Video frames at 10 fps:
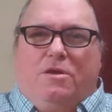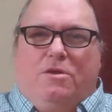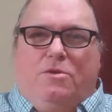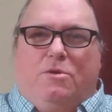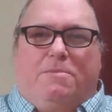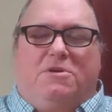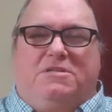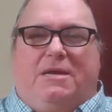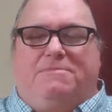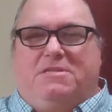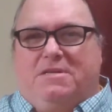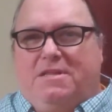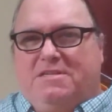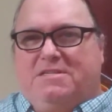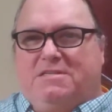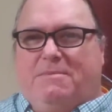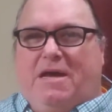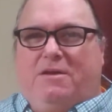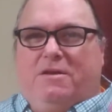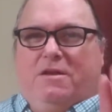your perception, and this is
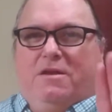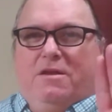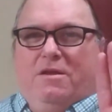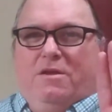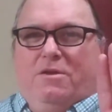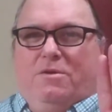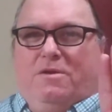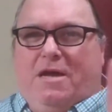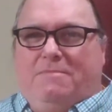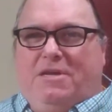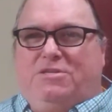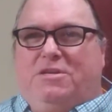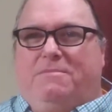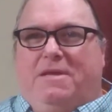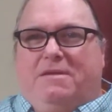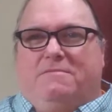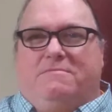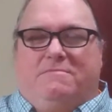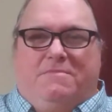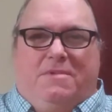about who God made you to be.
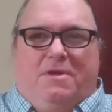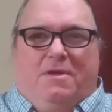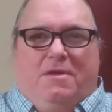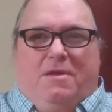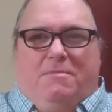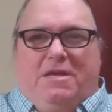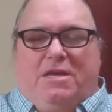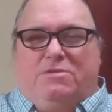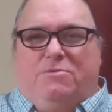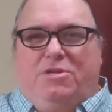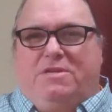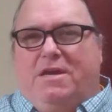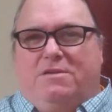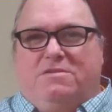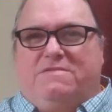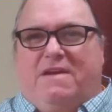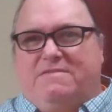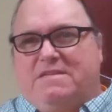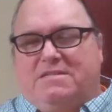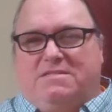Because when you tie those five
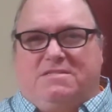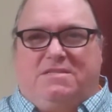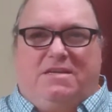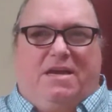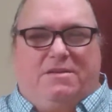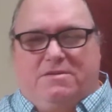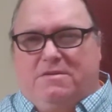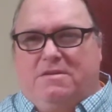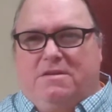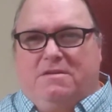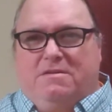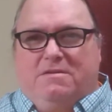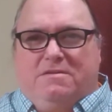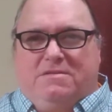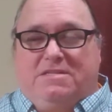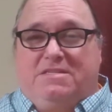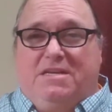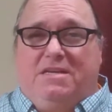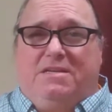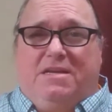senses together, to
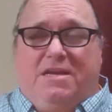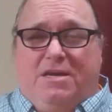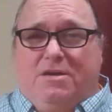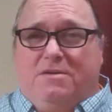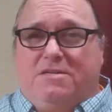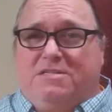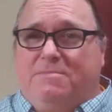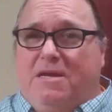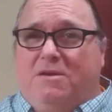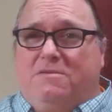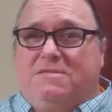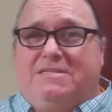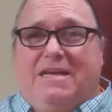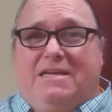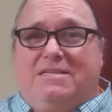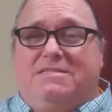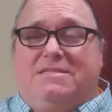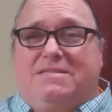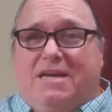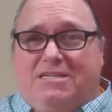see, to hear, to smell, to taste, to
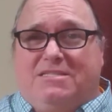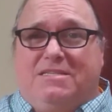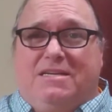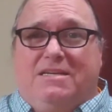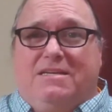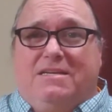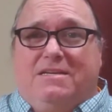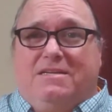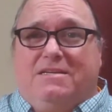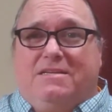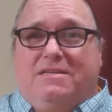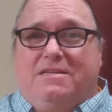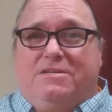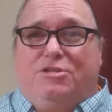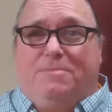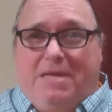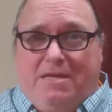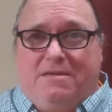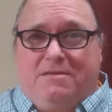touch, to be,